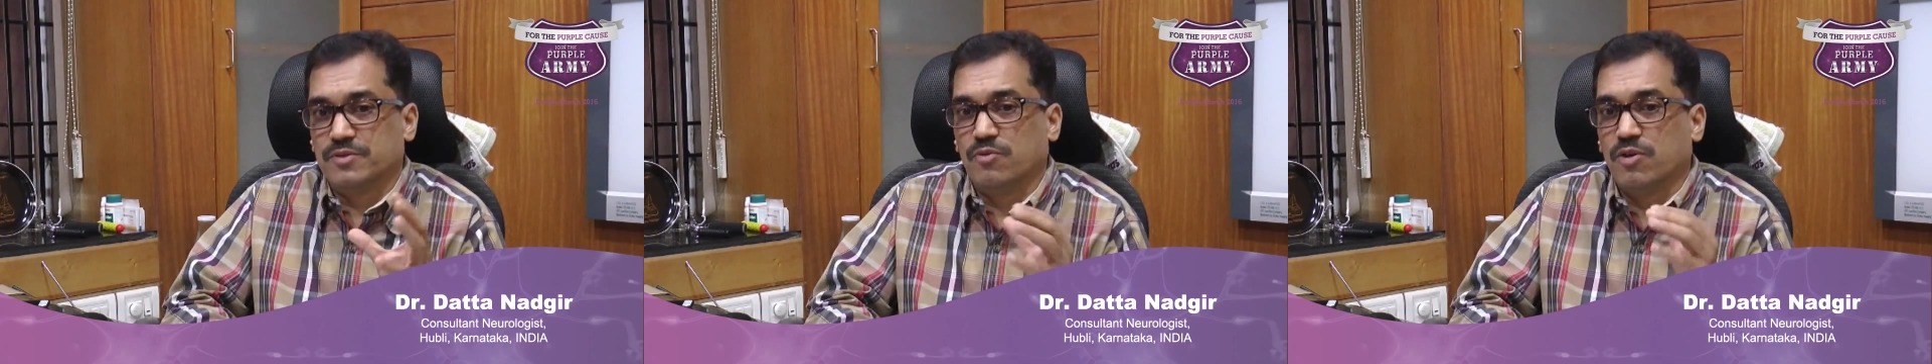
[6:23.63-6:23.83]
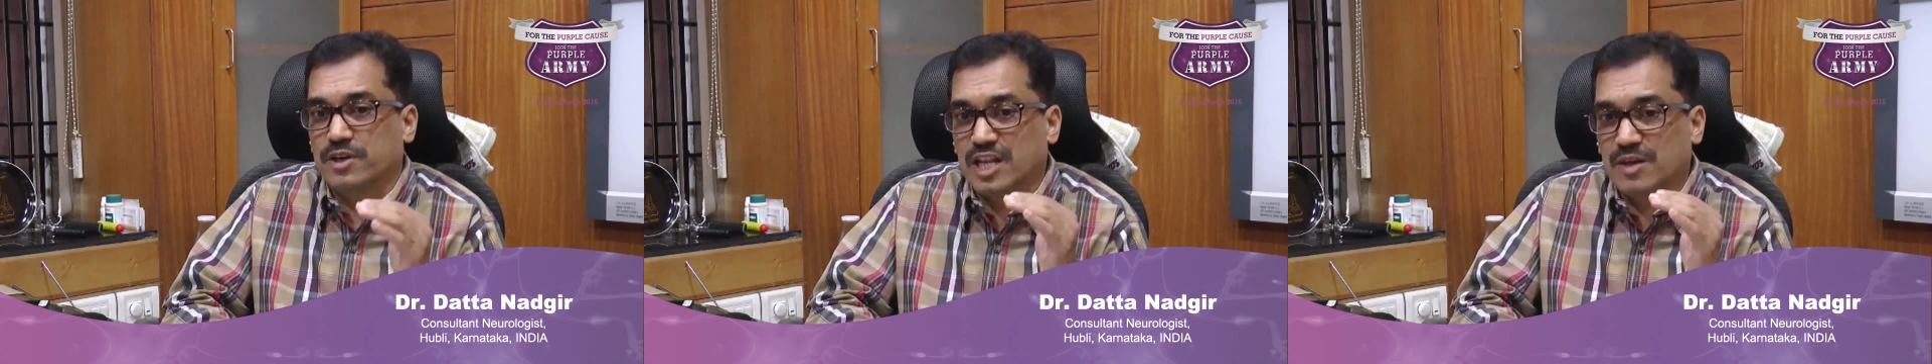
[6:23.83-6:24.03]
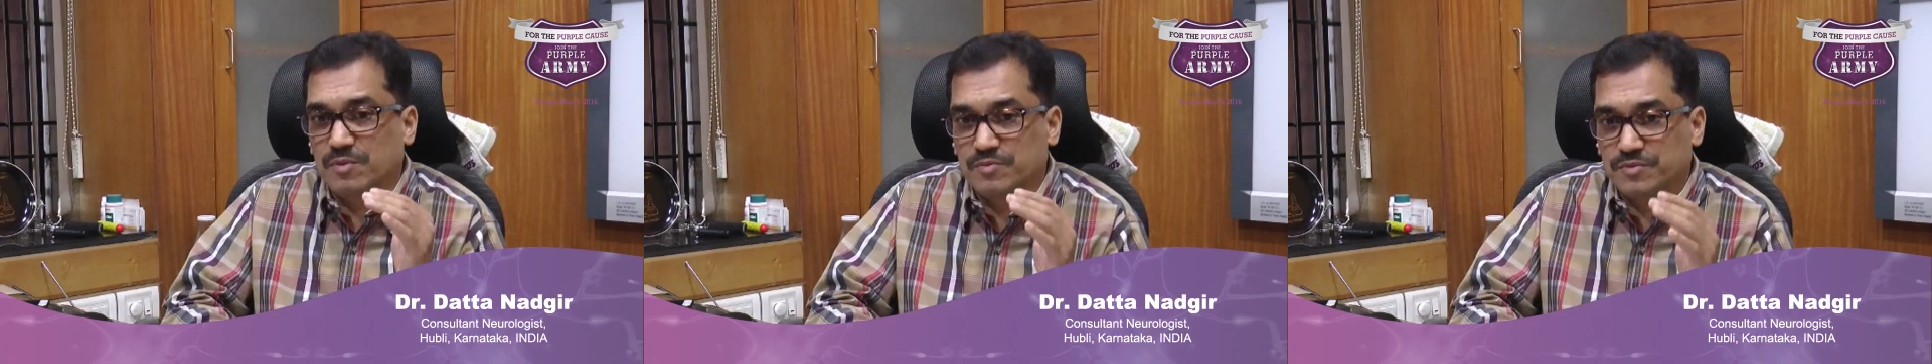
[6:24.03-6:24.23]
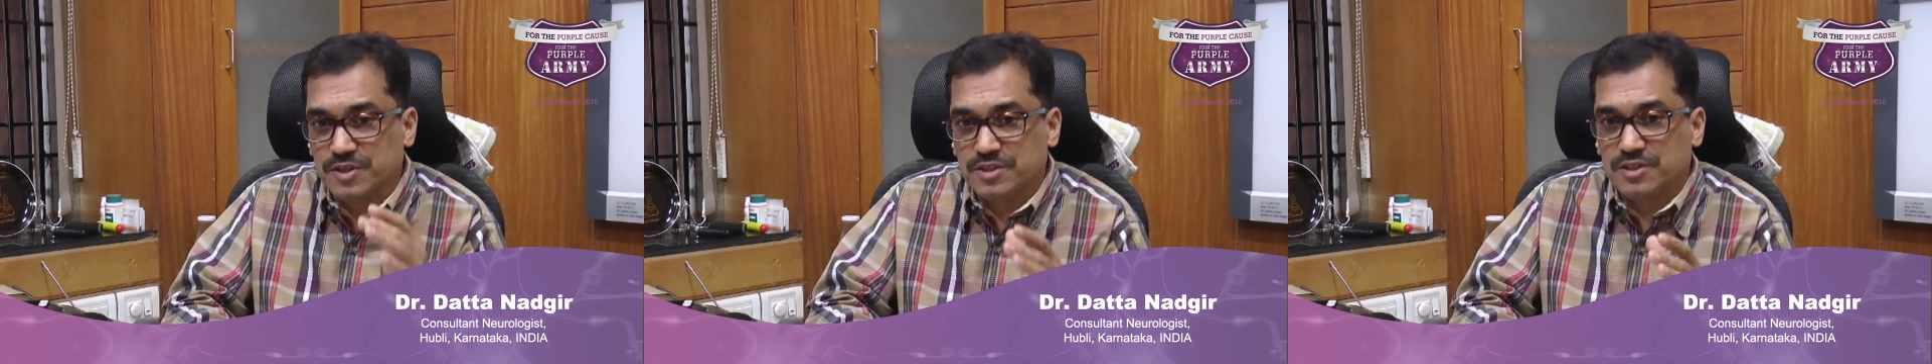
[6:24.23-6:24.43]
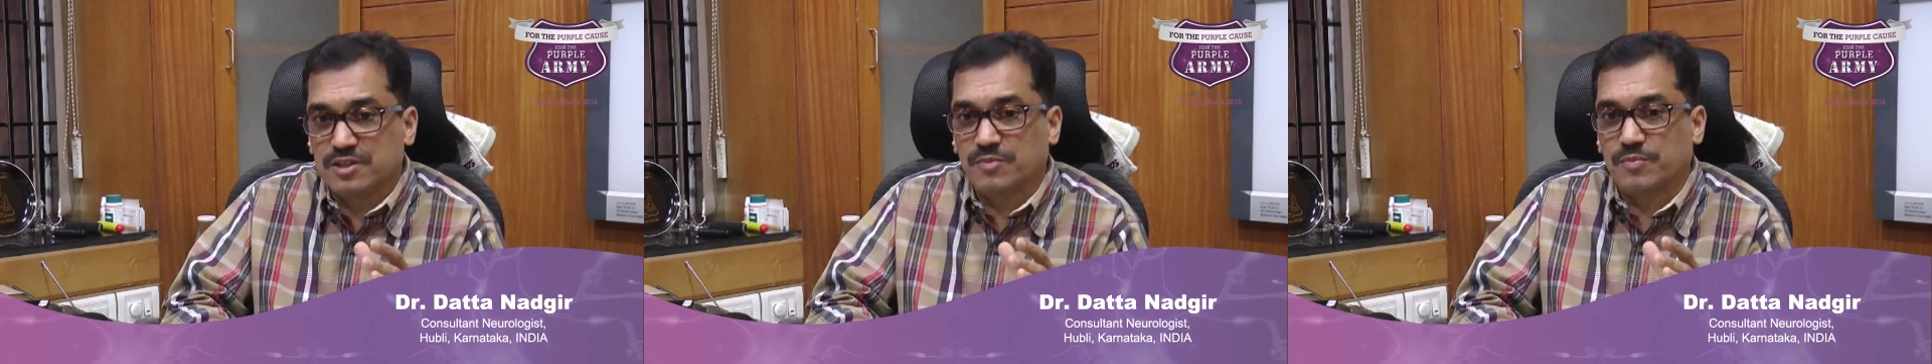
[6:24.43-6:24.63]
What type of
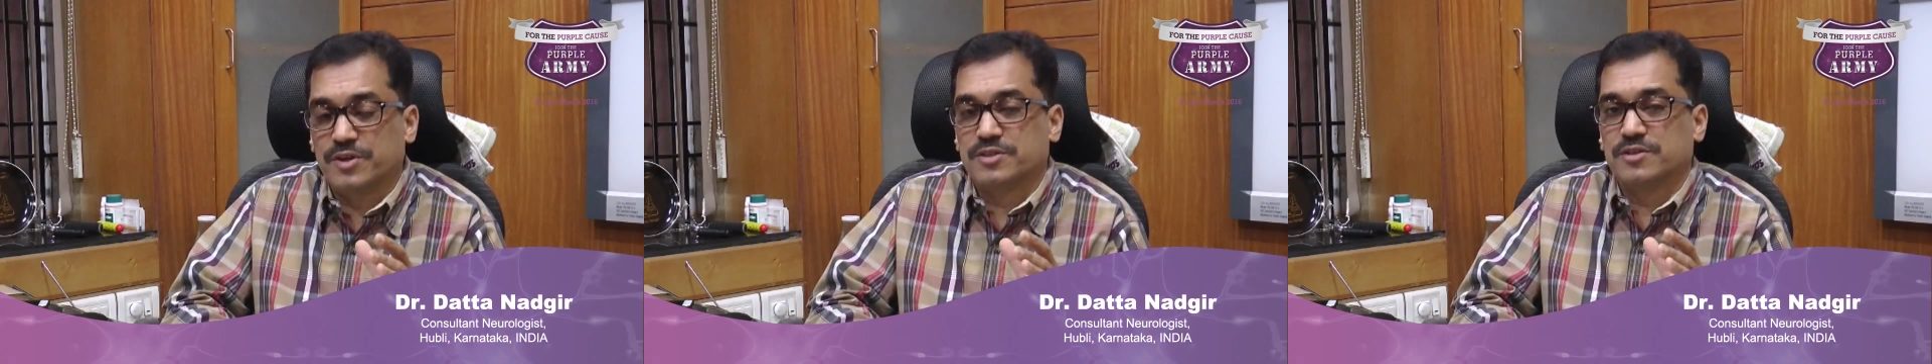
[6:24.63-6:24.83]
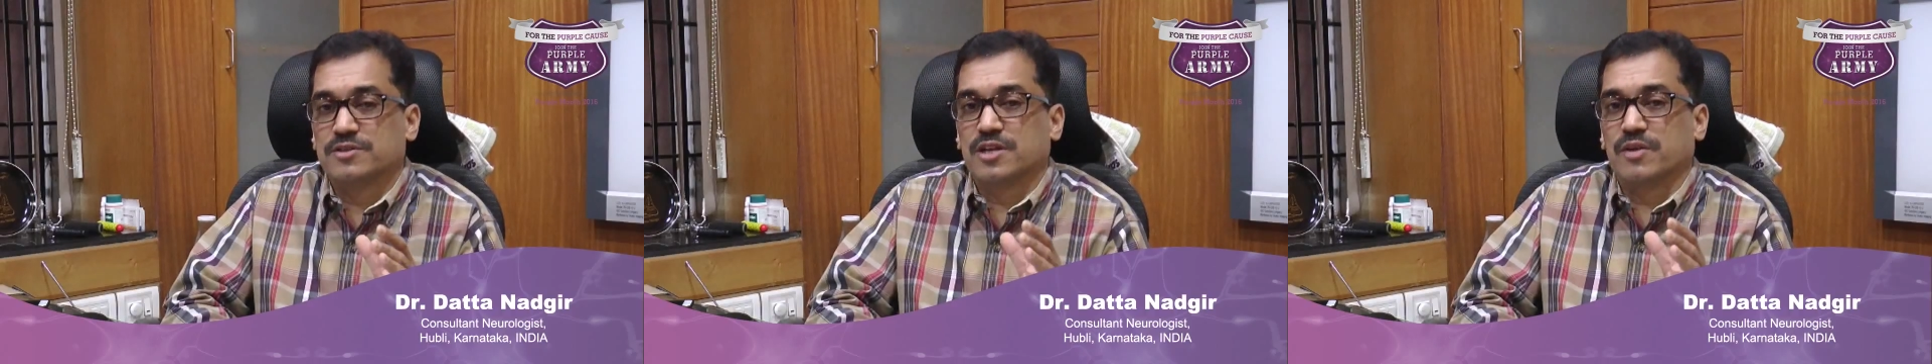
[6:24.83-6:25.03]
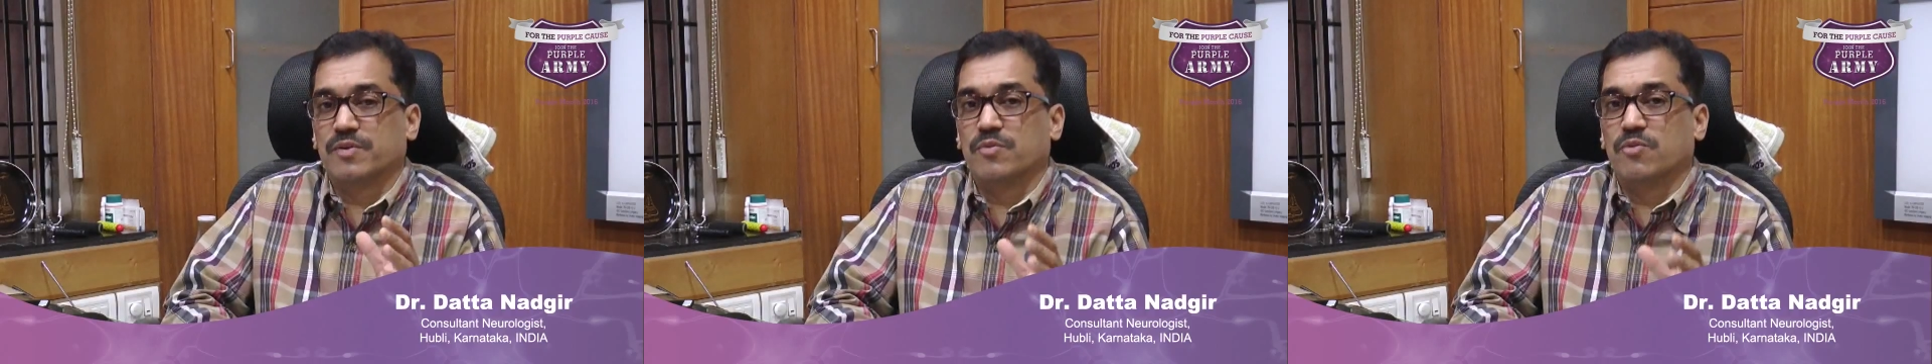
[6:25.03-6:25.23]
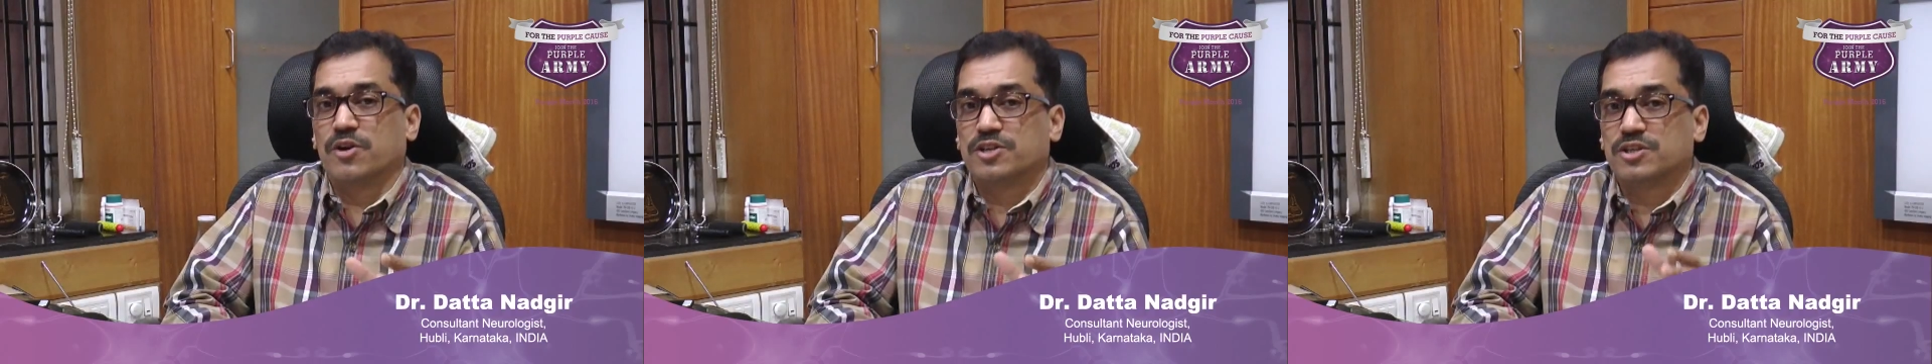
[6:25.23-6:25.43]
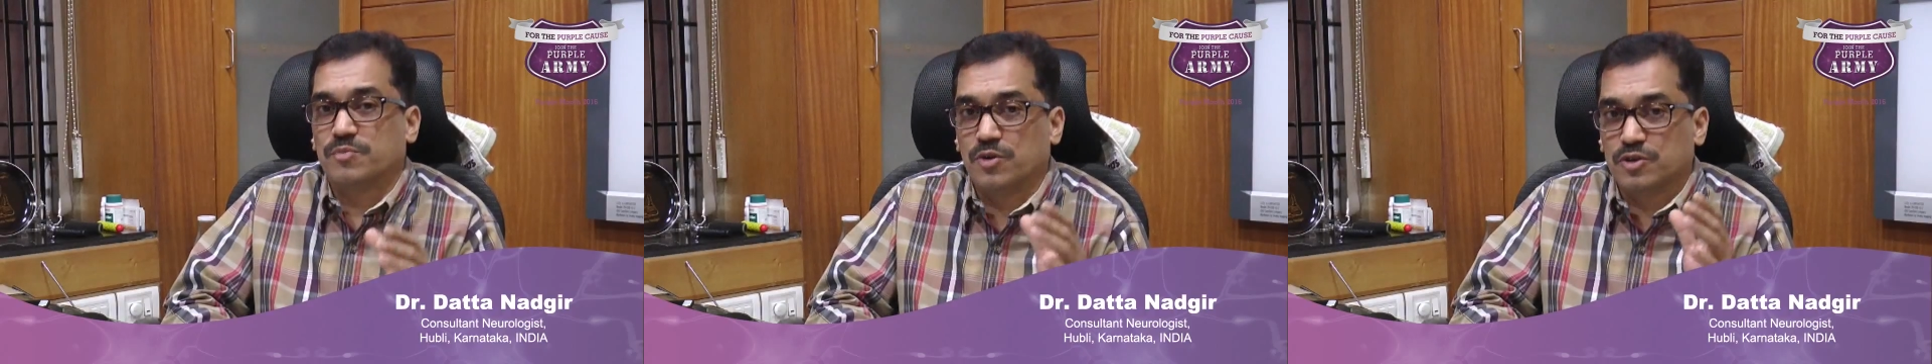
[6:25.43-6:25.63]
seizure the patient is having? What
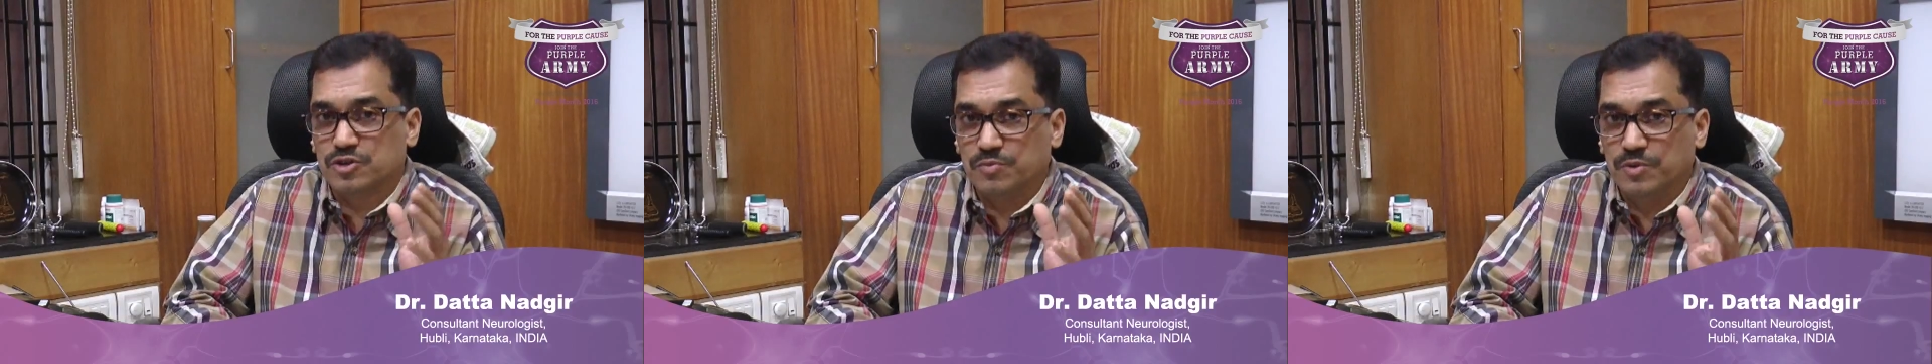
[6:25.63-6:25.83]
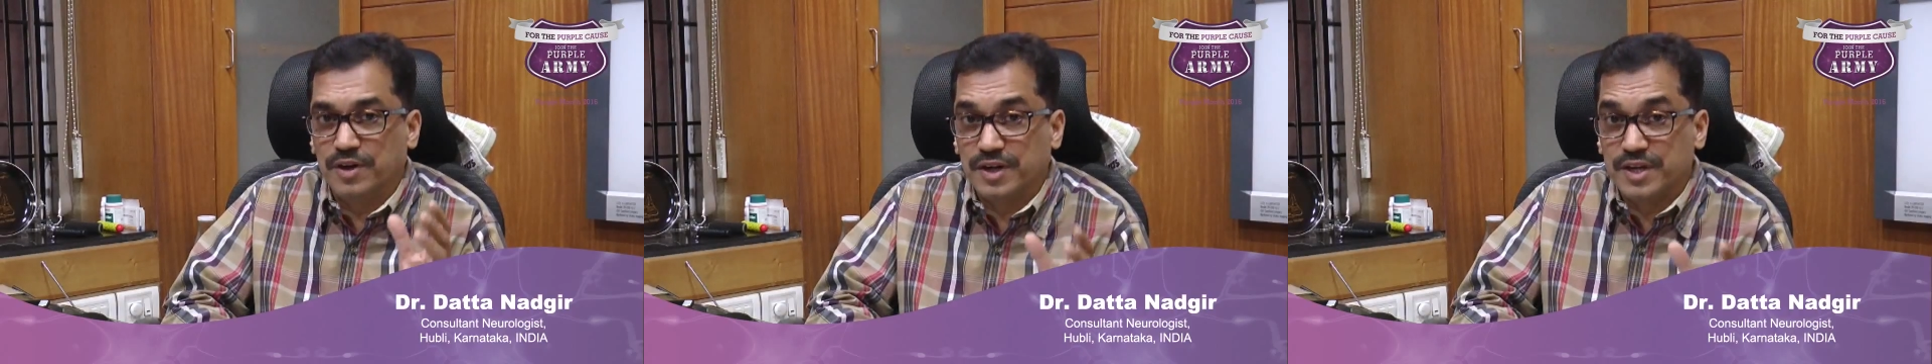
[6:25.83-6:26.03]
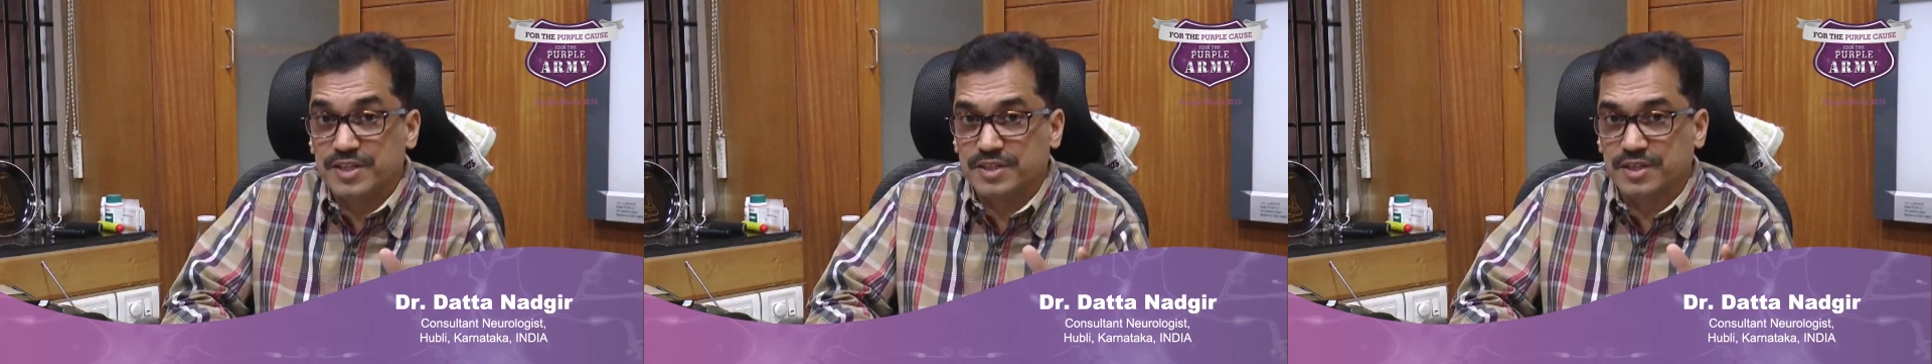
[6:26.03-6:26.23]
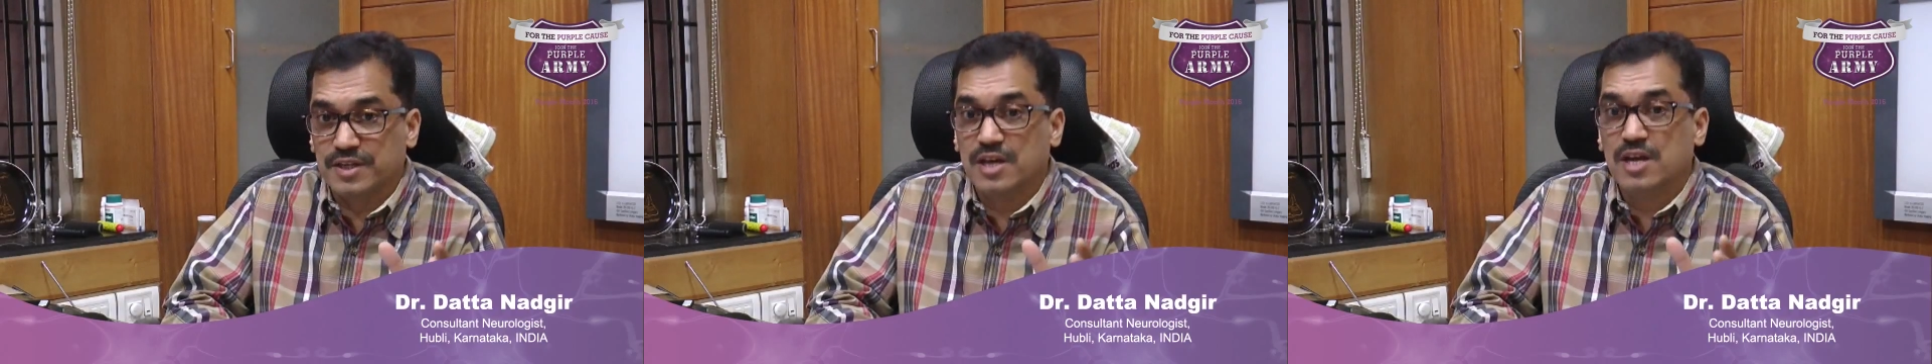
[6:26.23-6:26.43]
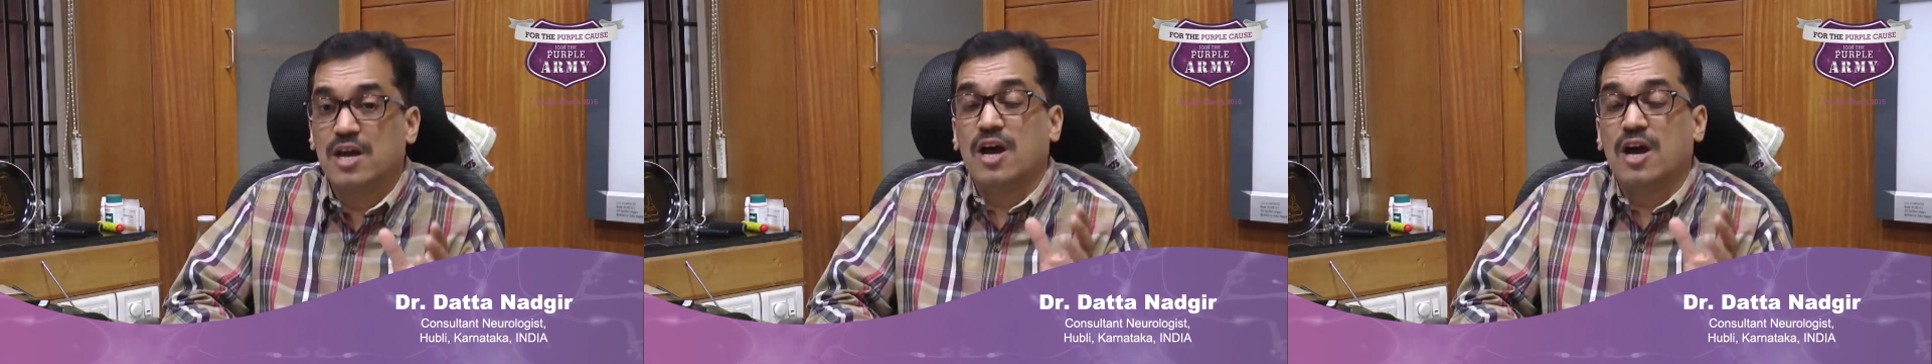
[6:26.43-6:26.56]
is a possible reason?